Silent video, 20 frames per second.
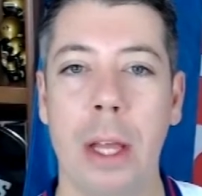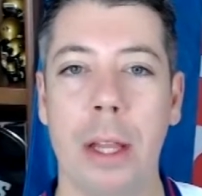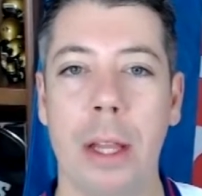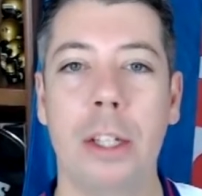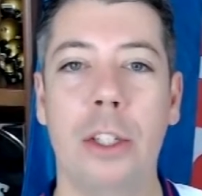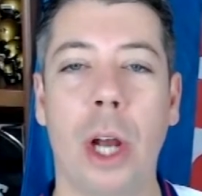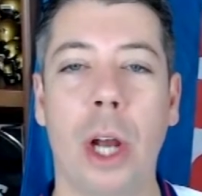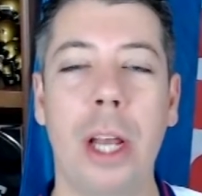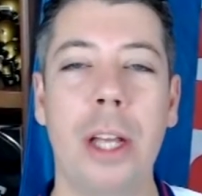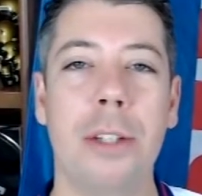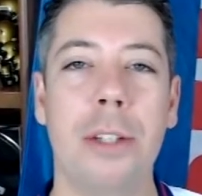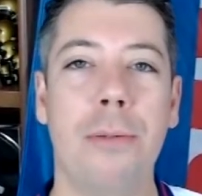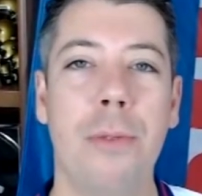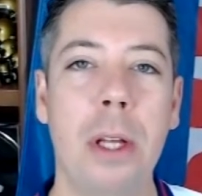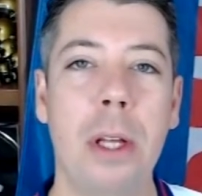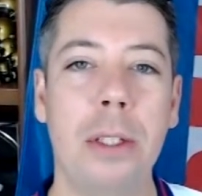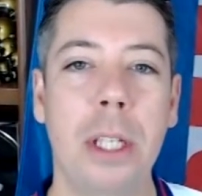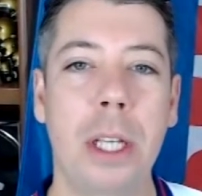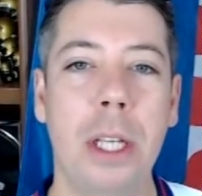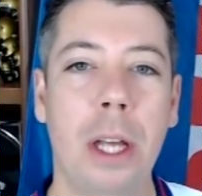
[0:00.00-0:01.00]
The Giants
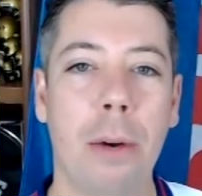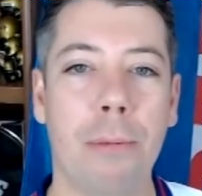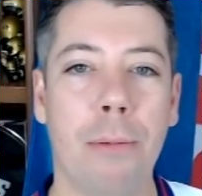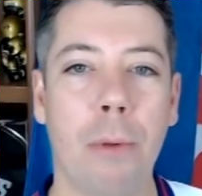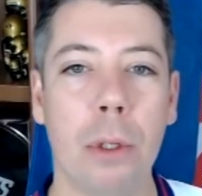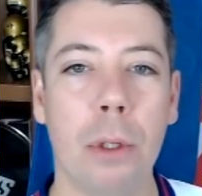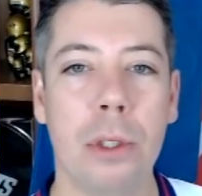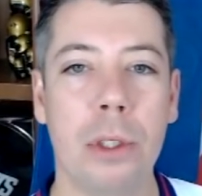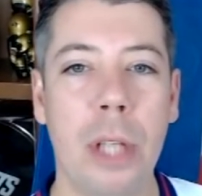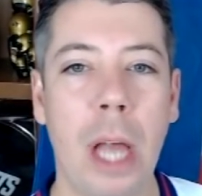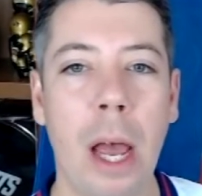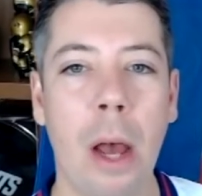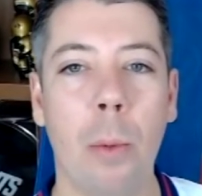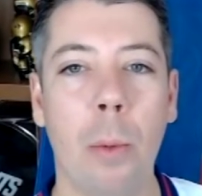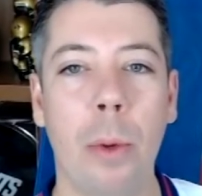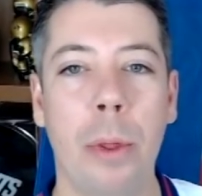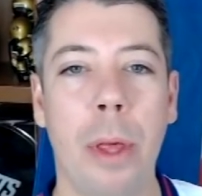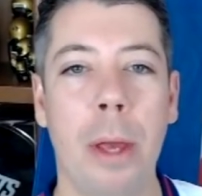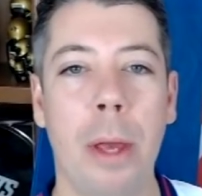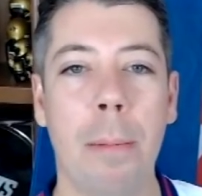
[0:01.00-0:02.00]
failed to get a first down
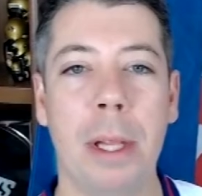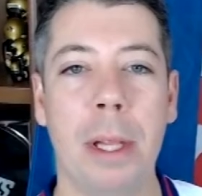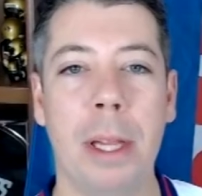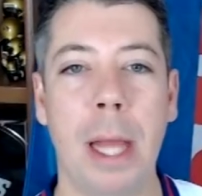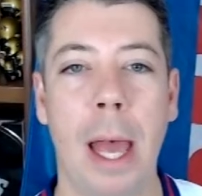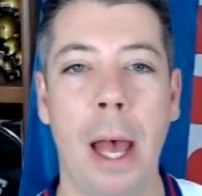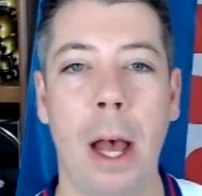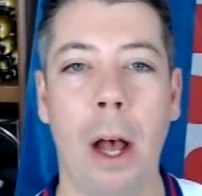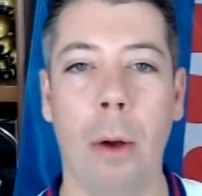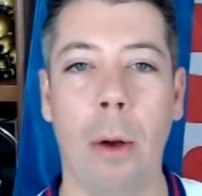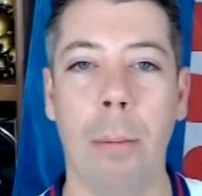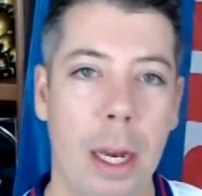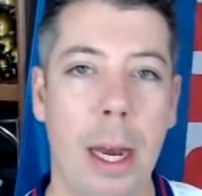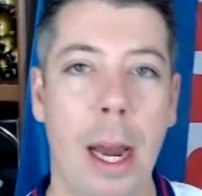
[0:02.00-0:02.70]
with him at the helm.